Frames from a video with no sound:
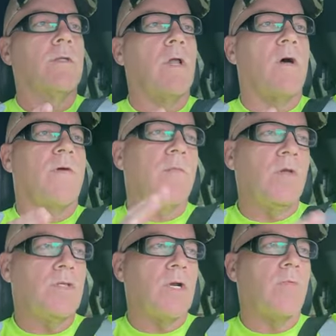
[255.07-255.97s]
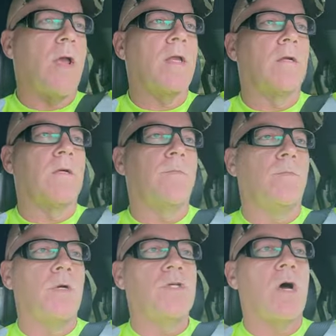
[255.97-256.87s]
You know, if I'm using a regular
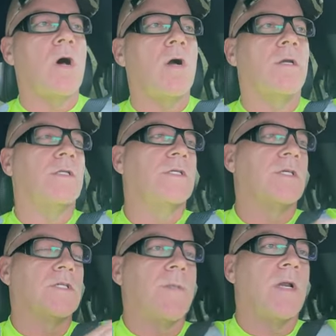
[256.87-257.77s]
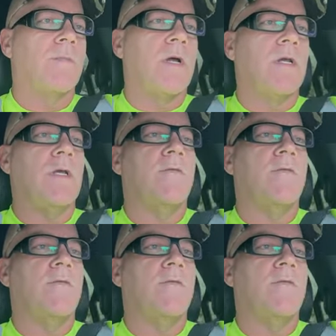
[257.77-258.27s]
bush hog, it's this amount of money.